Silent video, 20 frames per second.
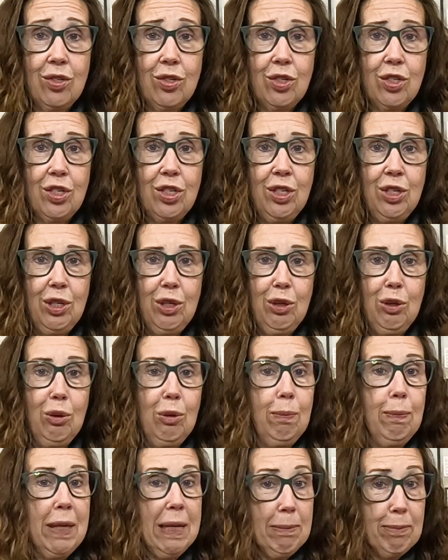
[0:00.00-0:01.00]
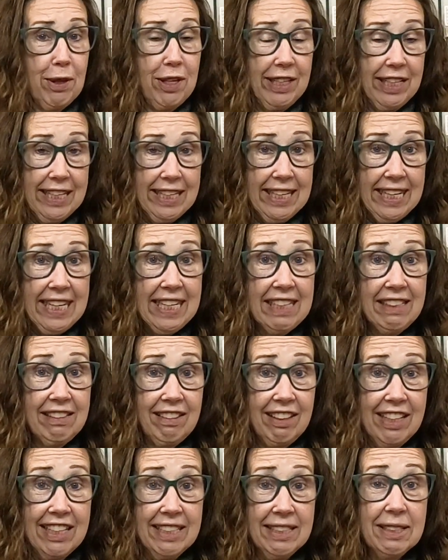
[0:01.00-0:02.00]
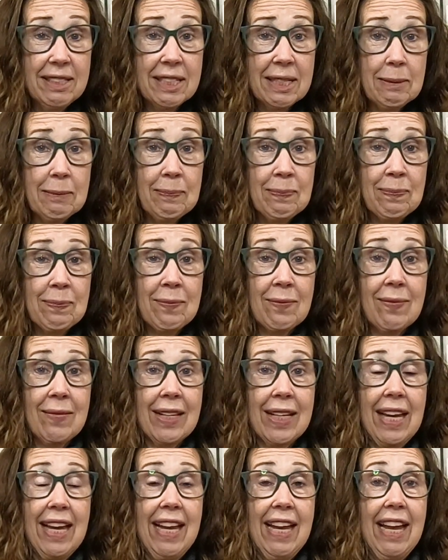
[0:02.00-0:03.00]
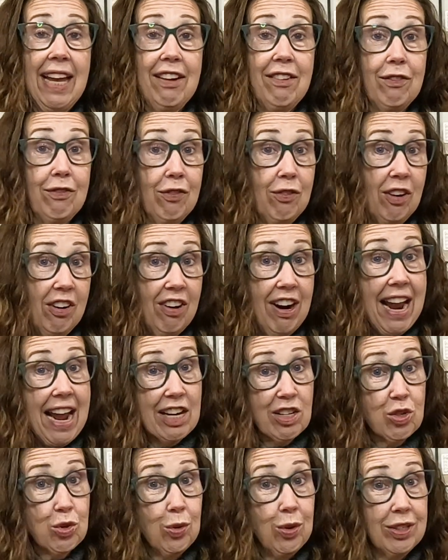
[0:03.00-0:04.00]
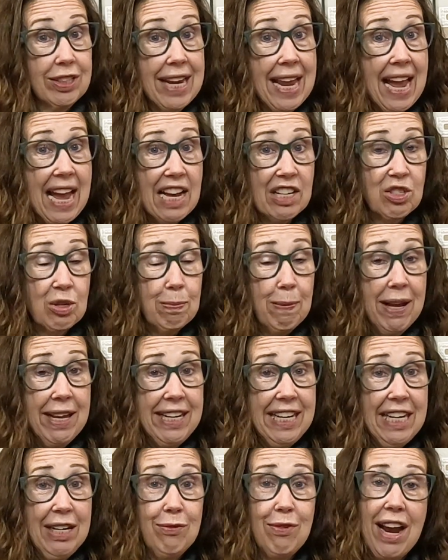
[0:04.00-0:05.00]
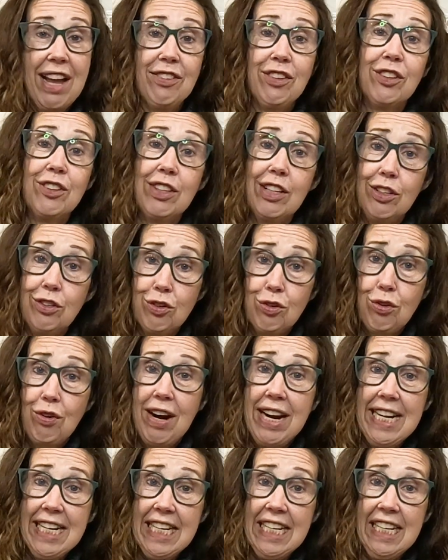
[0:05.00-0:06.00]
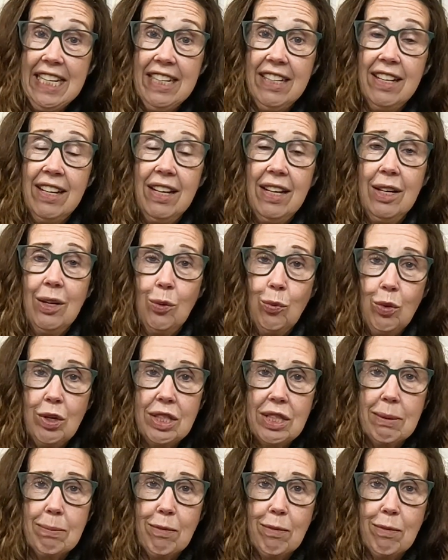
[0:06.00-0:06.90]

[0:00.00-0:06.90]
to people in England for actual cash money rather than trading with the